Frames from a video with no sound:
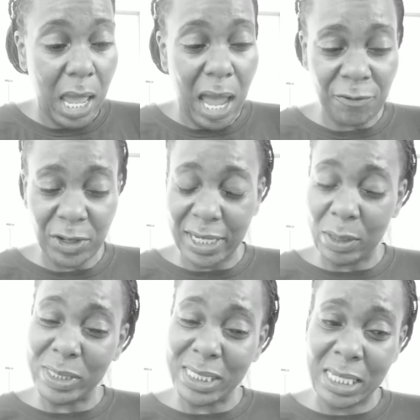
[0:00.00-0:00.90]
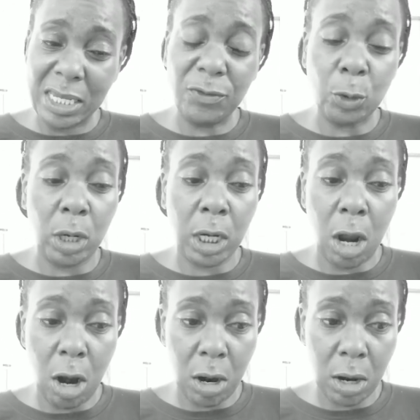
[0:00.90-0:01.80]
I feel like it was a gift or a
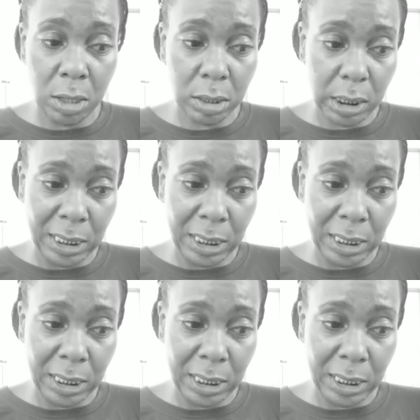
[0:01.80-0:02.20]
card,